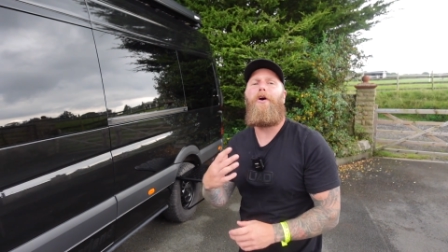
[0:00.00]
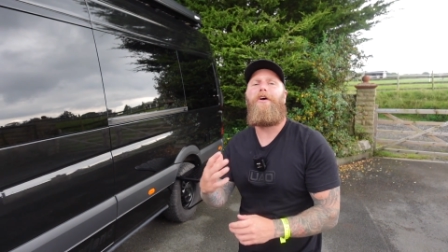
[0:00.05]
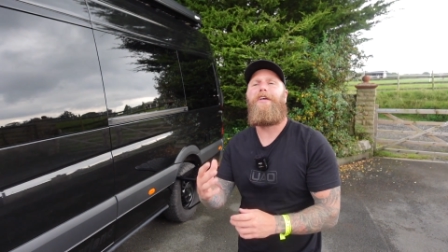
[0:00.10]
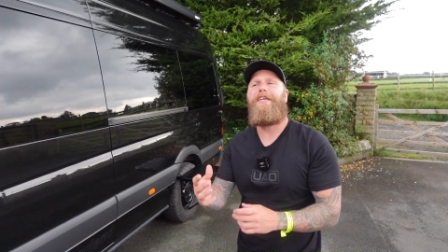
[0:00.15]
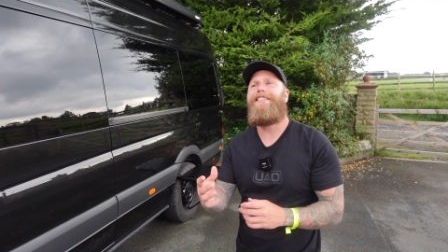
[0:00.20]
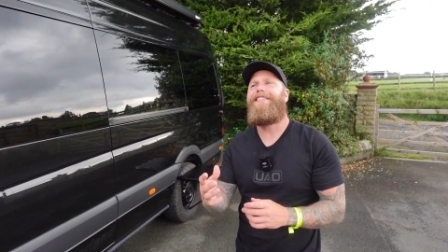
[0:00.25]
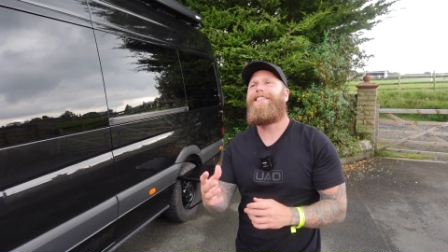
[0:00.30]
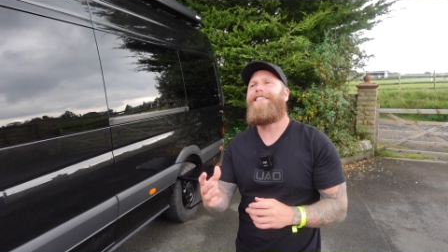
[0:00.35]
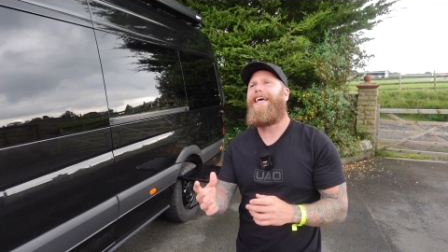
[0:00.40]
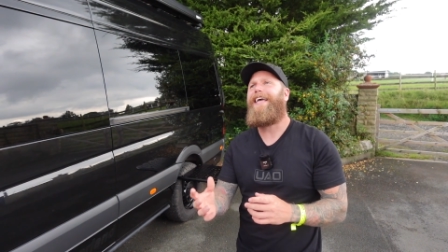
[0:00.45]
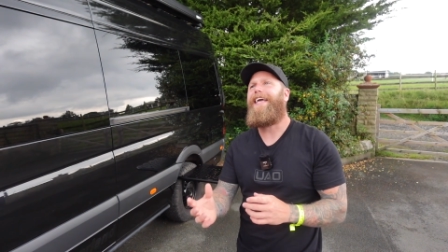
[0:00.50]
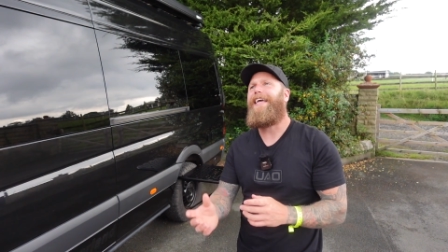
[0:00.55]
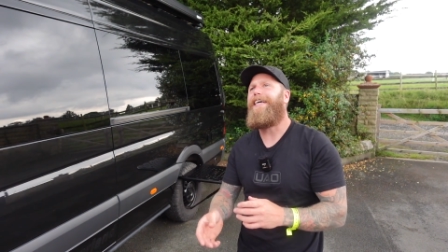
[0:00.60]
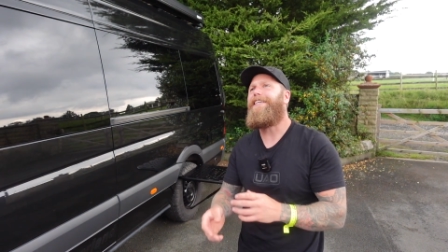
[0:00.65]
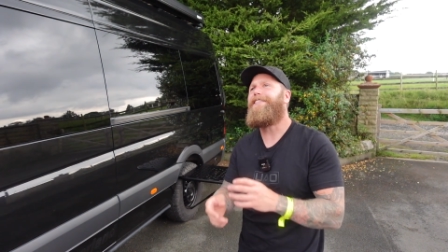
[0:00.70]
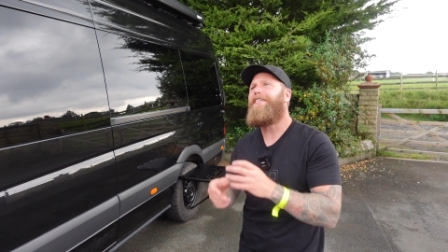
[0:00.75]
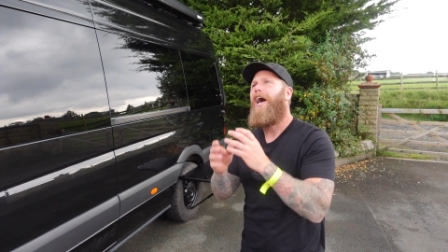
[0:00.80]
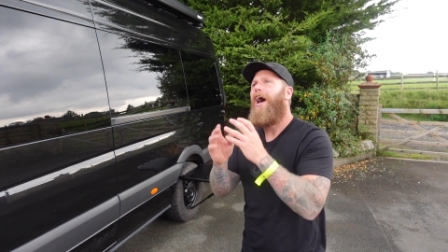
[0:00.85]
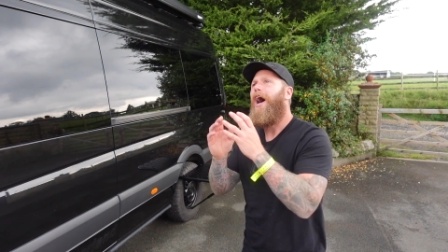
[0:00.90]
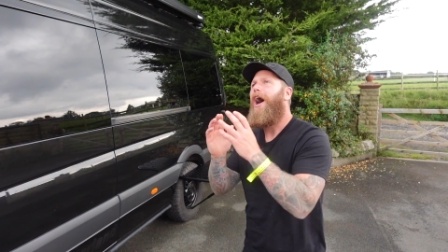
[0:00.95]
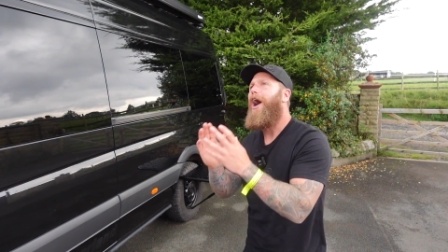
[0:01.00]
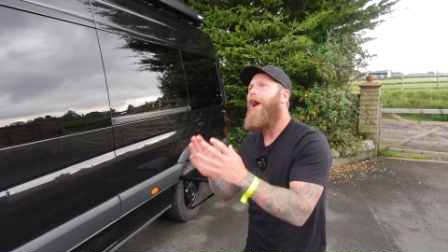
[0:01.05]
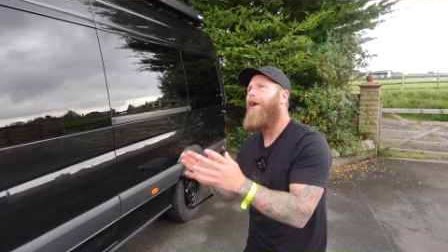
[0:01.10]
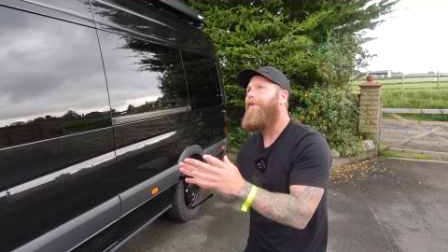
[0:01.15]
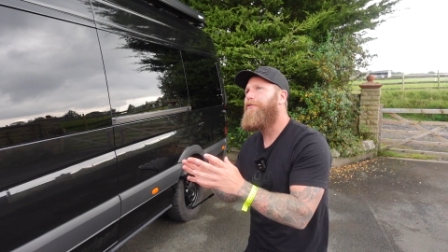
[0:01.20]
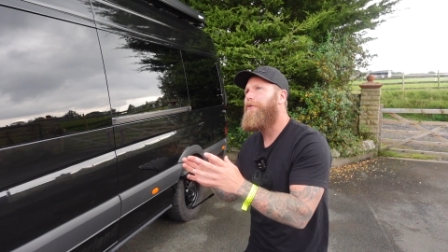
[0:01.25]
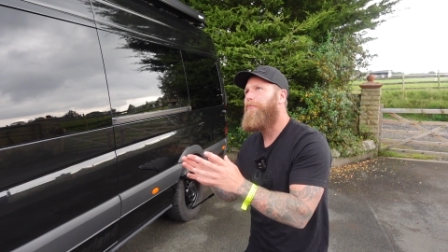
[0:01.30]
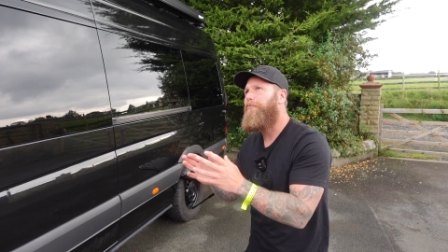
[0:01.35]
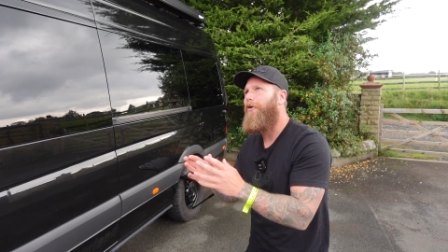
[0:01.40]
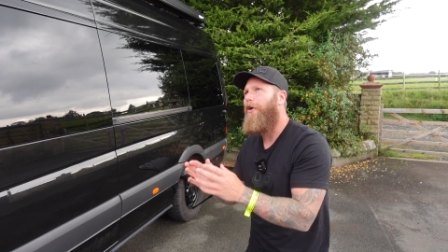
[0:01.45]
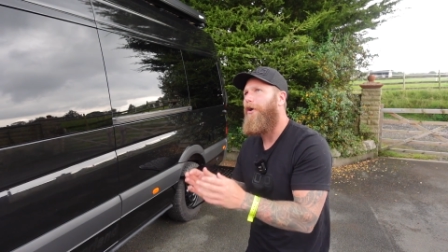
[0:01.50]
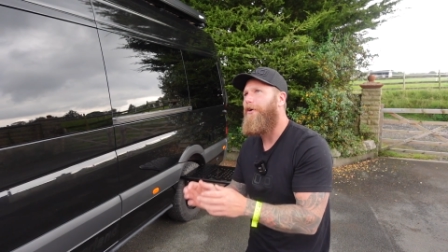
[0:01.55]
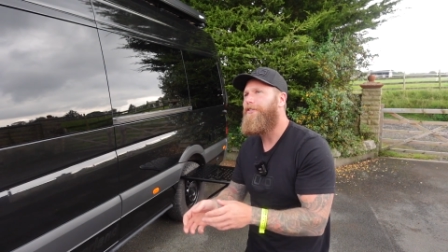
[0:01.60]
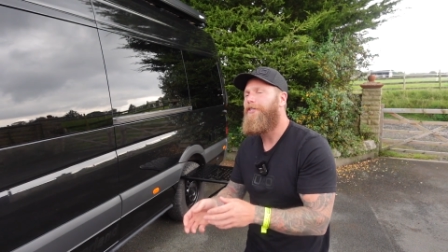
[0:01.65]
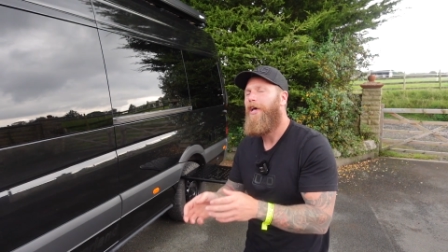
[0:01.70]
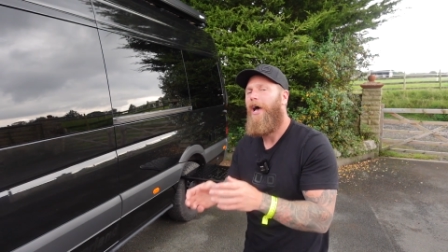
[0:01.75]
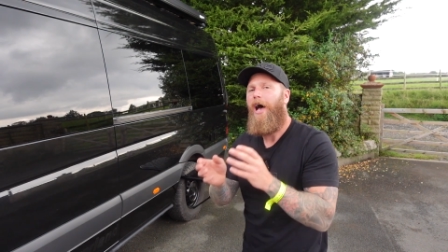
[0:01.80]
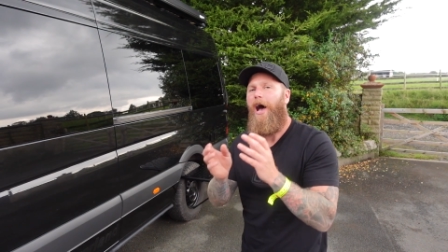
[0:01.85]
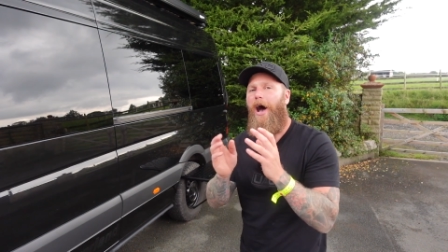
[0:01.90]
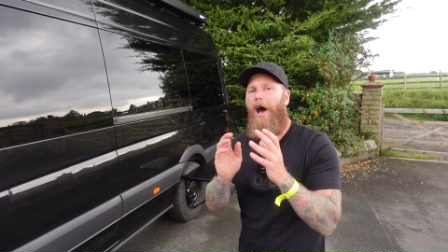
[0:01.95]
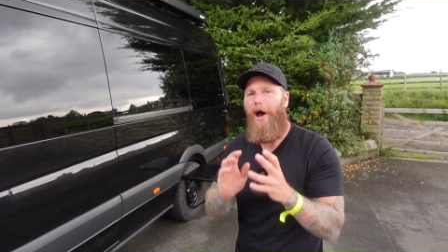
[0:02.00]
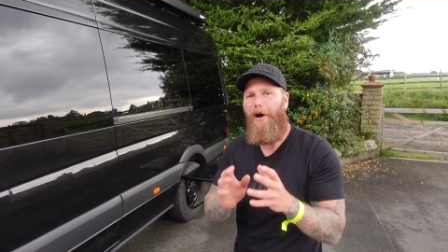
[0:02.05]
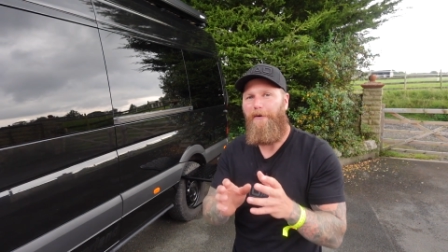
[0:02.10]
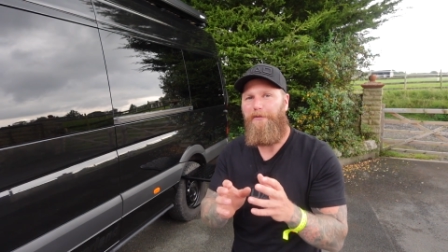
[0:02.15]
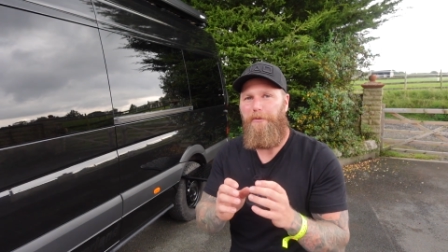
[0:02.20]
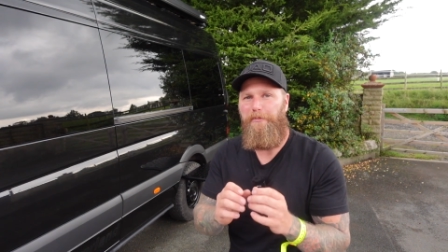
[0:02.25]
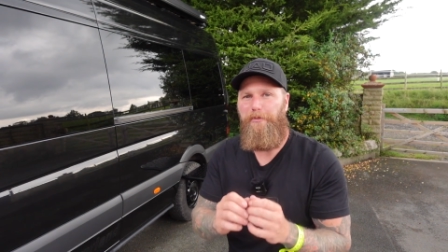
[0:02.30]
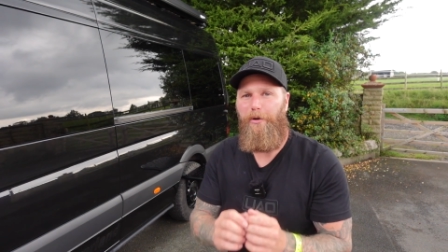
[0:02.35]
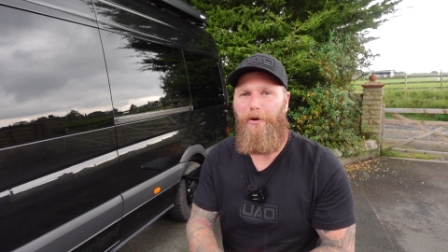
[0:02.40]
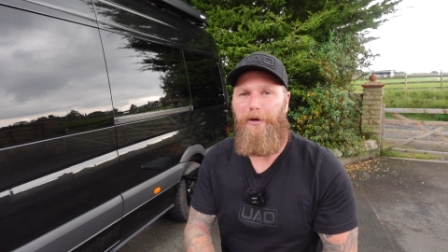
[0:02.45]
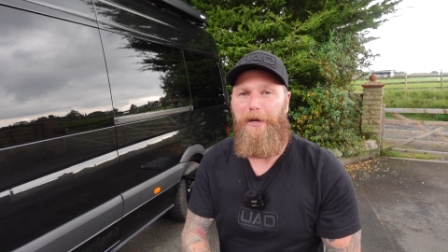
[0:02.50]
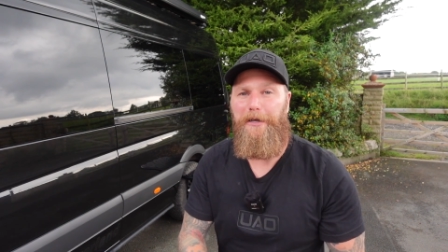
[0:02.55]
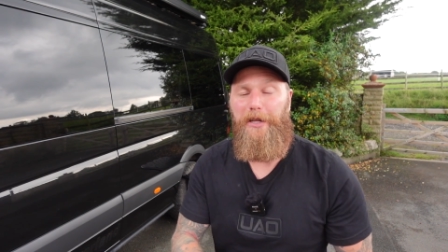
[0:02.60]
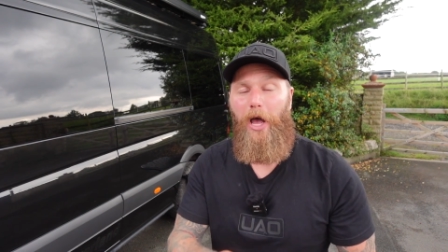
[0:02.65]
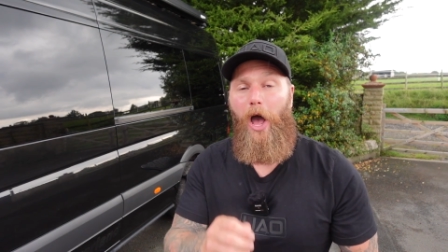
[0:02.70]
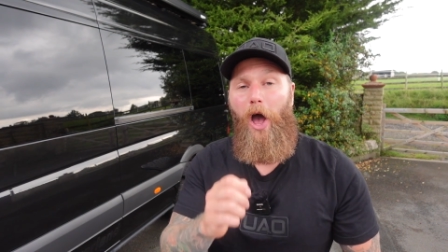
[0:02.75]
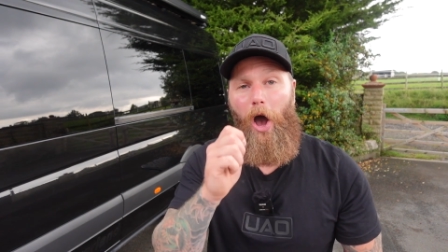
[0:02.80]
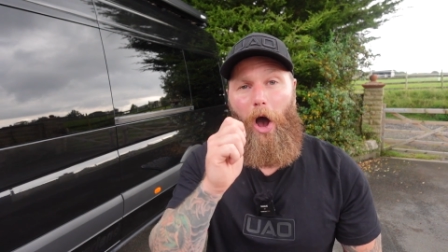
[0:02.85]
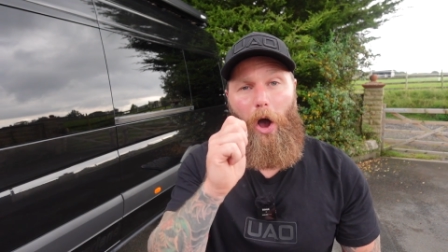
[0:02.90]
I can say is half the price, half the product.